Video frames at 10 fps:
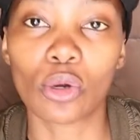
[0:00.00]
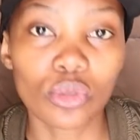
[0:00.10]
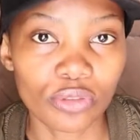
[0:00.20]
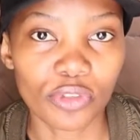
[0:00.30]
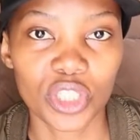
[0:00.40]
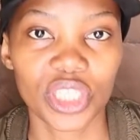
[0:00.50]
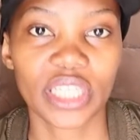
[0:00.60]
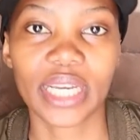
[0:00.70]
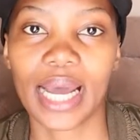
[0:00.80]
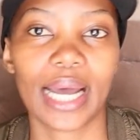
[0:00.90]
go to
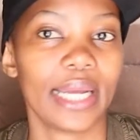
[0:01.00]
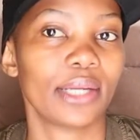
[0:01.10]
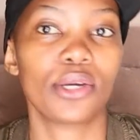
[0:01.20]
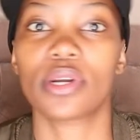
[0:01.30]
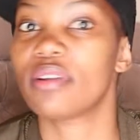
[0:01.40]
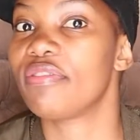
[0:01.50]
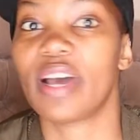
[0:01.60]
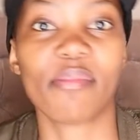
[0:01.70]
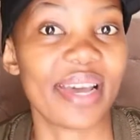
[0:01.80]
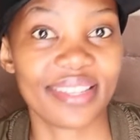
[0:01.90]
Foschini I couldn't
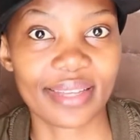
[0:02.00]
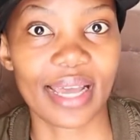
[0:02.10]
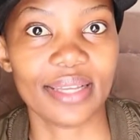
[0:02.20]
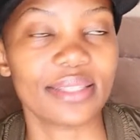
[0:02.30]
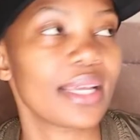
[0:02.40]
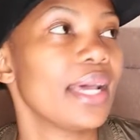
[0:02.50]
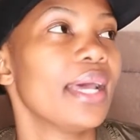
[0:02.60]
find my size